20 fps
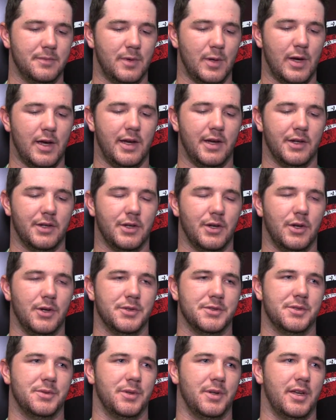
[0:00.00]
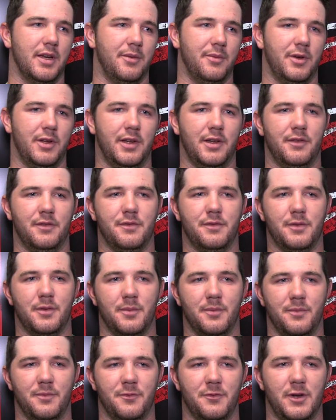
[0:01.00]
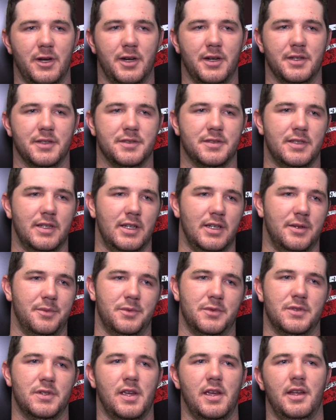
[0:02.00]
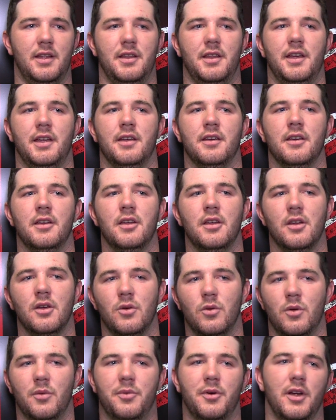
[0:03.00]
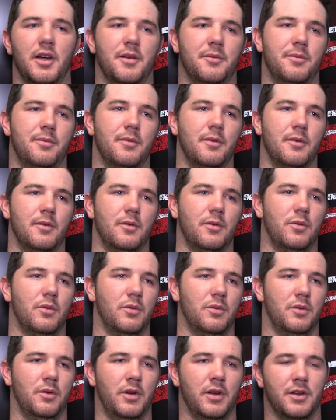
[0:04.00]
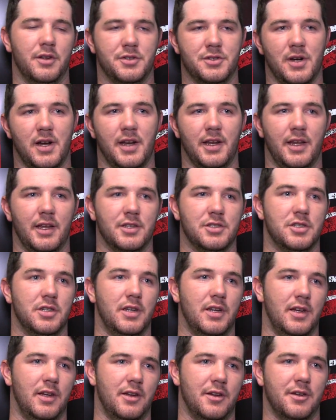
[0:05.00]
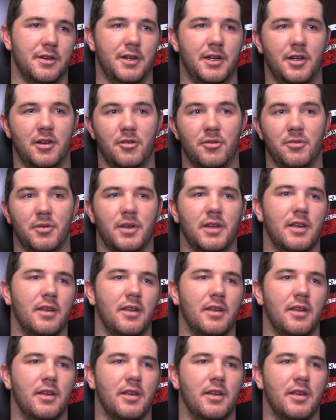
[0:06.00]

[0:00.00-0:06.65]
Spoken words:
I had calls that were coming in from various teams saying, like, we'll try to get you here.